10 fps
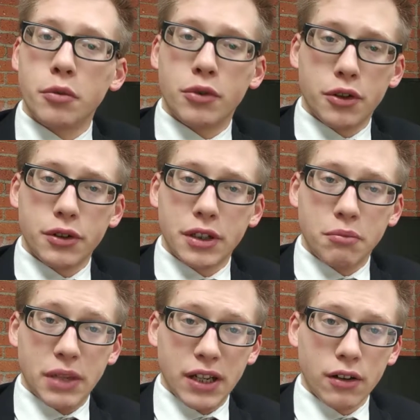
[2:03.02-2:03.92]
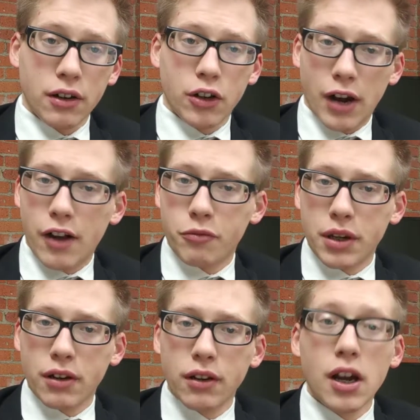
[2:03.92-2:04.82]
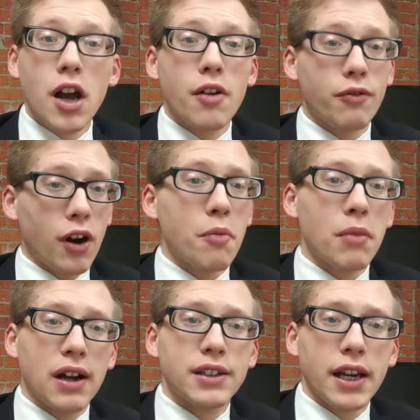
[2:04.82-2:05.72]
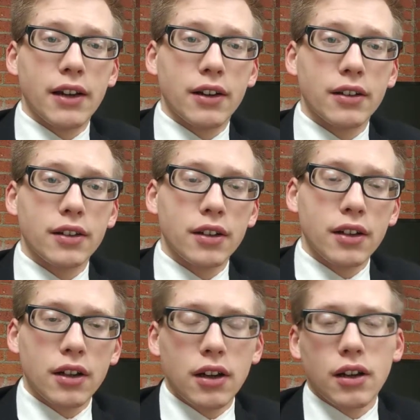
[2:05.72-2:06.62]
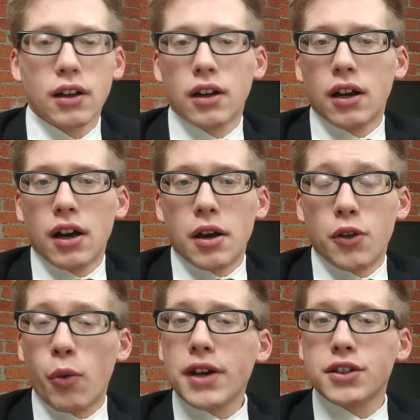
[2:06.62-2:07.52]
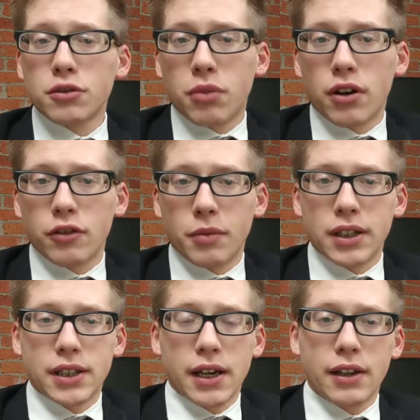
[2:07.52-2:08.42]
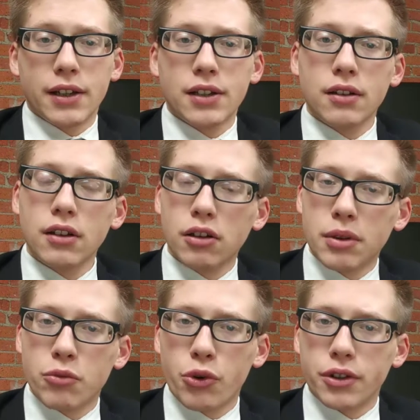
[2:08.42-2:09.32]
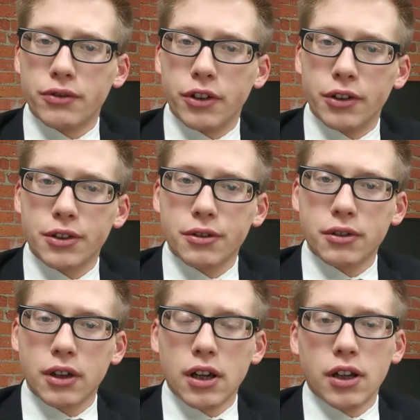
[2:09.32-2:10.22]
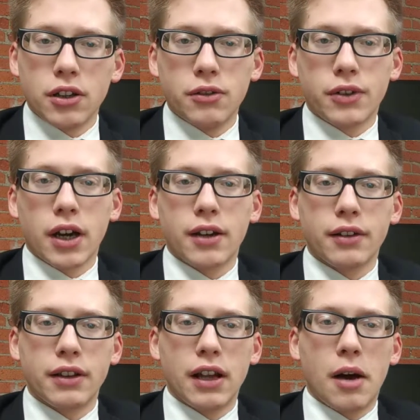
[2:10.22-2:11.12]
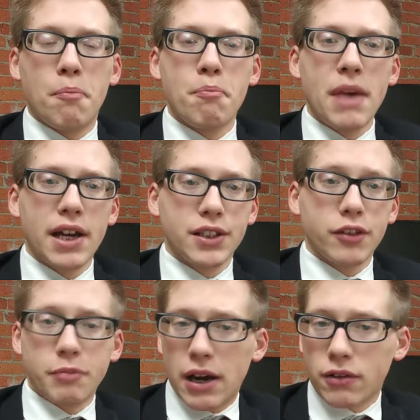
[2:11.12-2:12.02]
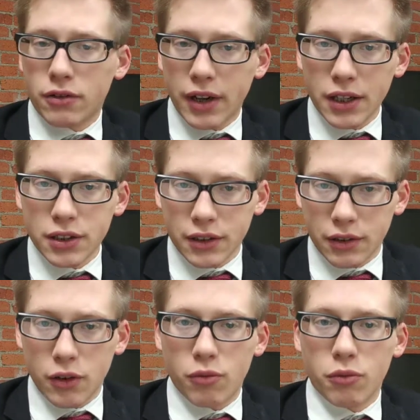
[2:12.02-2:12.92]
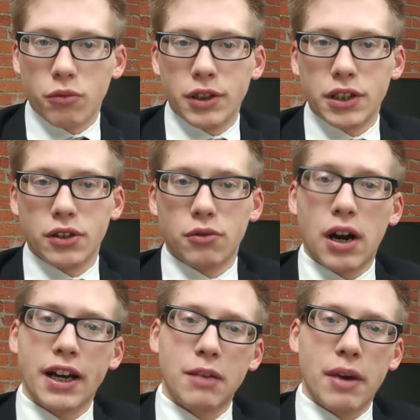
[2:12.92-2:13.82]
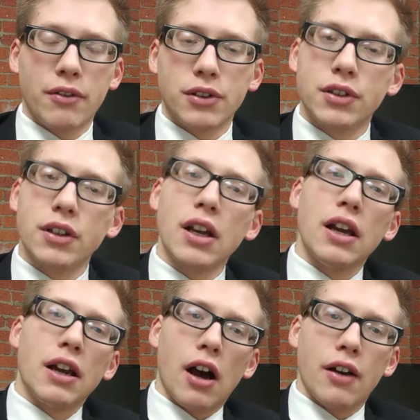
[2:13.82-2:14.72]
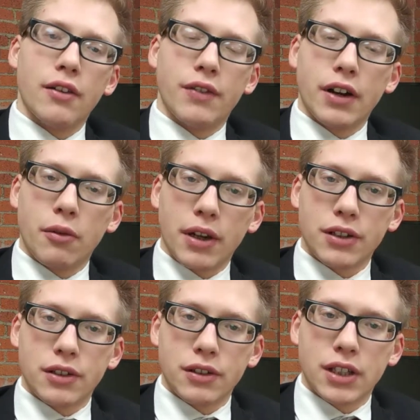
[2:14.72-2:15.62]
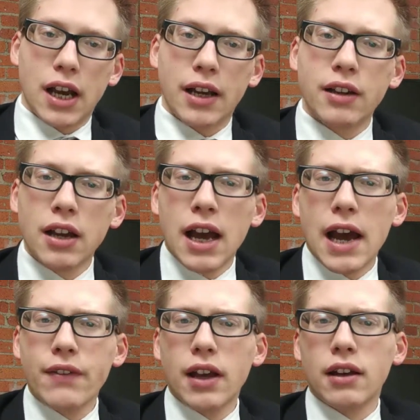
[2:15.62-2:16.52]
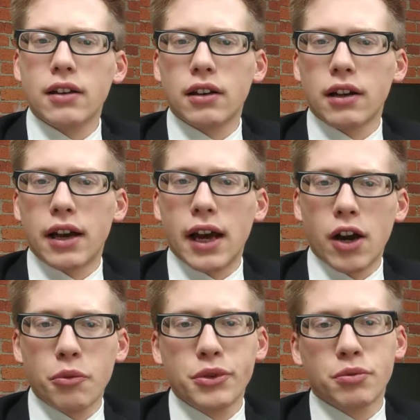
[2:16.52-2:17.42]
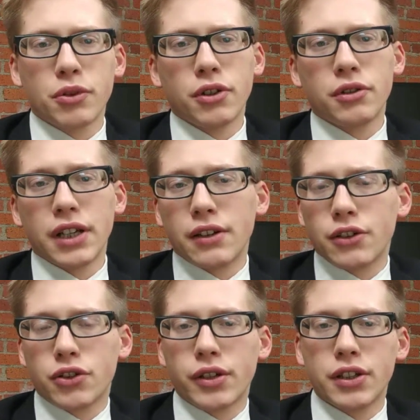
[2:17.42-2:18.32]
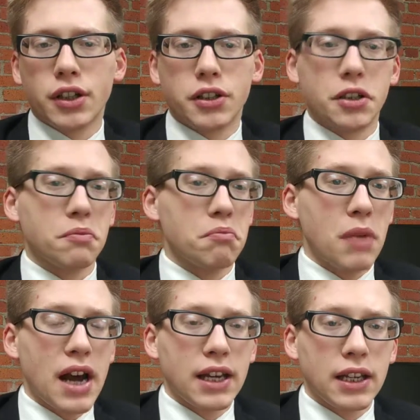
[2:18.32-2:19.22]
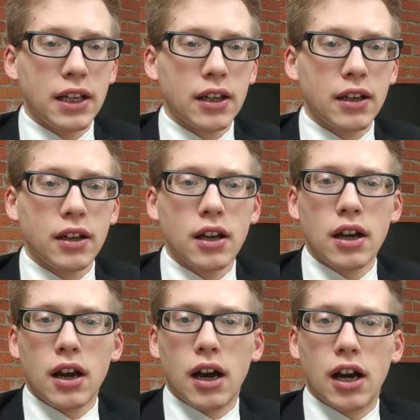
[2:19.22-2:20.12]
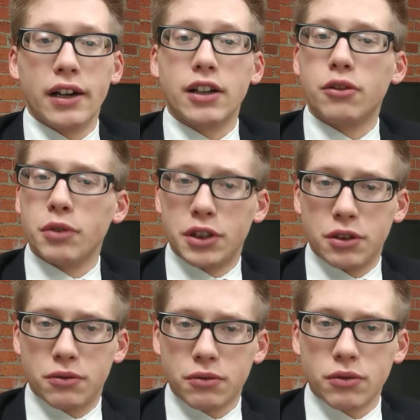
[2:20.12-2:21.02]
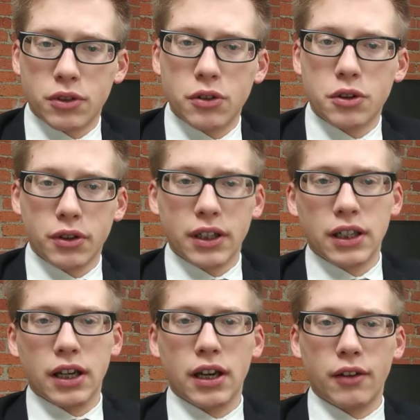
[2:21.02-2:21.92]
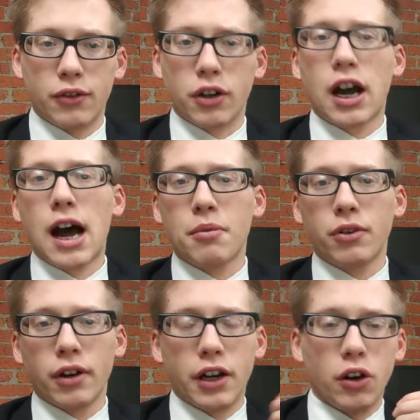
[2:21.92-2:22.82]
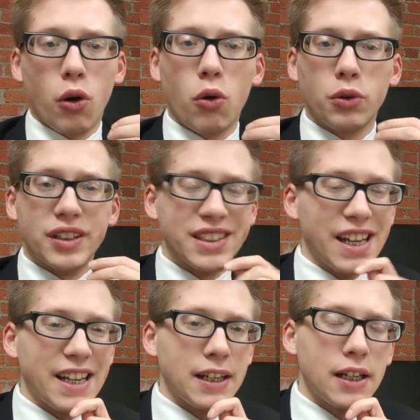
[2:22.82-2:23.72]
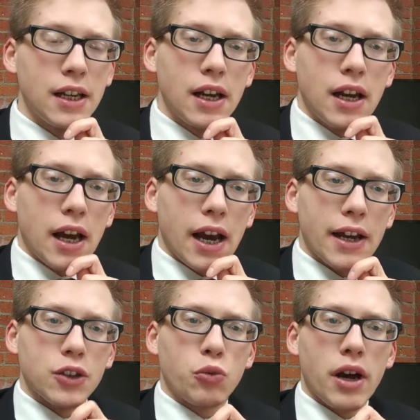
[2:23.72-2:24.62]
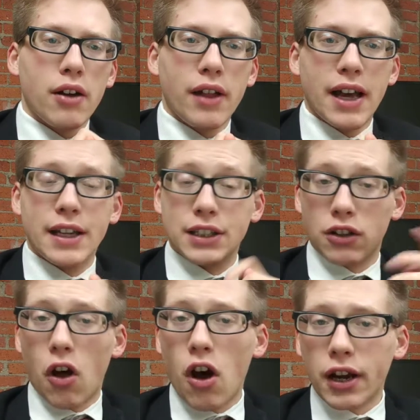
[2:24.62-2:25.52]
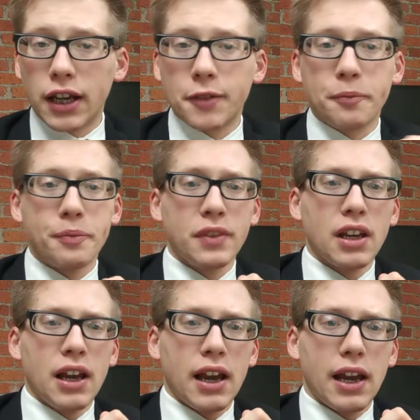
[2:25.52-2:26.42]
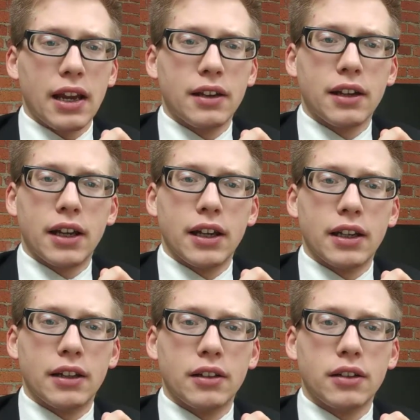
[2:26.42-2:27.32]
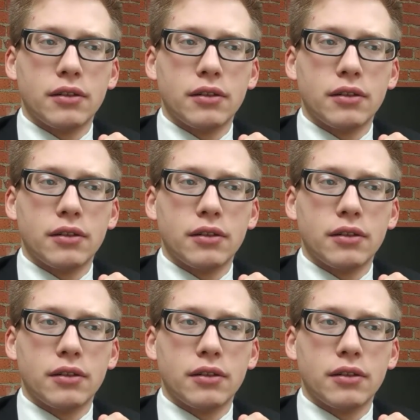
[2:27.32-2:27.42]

for producing beer and craft beer from Montana. The western part of Montana is a little bit more diverse. You've got a massive mountain range, which is the Rocky Mountains on the very western side, and that helps produce industry such as mining, which is usually for copper and gold and tin, as well as logging, and a